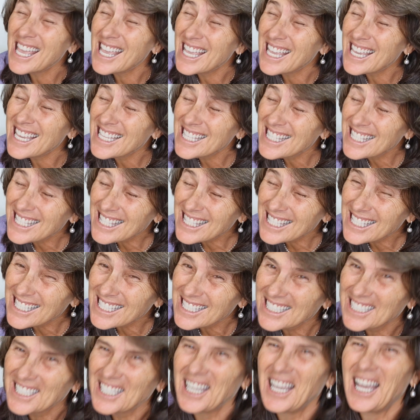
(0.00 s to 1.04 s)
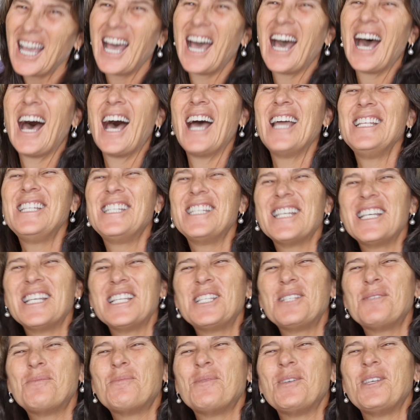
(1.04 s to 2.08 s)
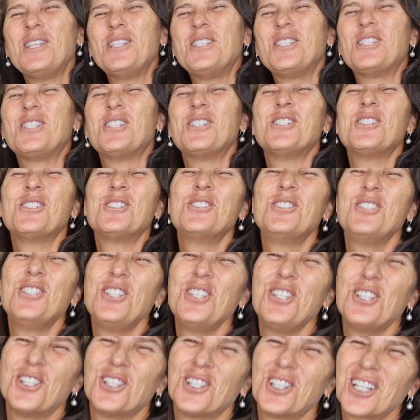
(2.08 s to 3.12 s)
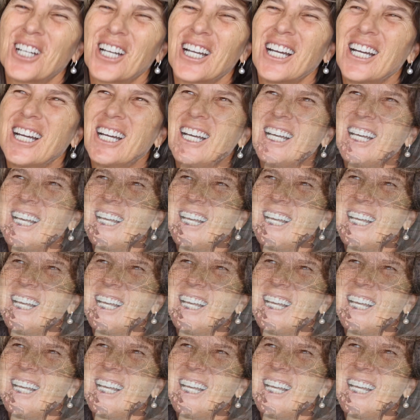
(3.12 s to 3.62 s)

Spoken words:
And I just been to New York